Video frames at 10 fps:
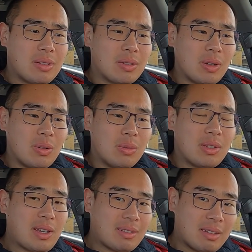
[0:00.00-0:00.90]
so
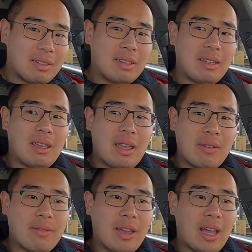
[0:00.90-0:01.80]
technically
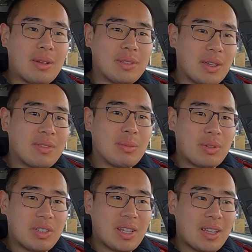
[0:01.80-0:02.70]
if I have
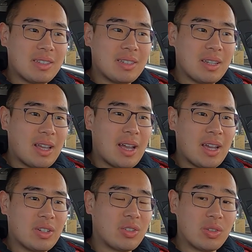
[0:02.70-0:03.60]
70%,
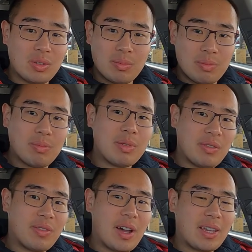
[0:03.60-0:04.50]
I should
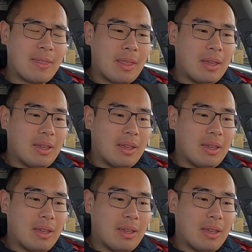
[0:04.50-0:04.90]
be fine.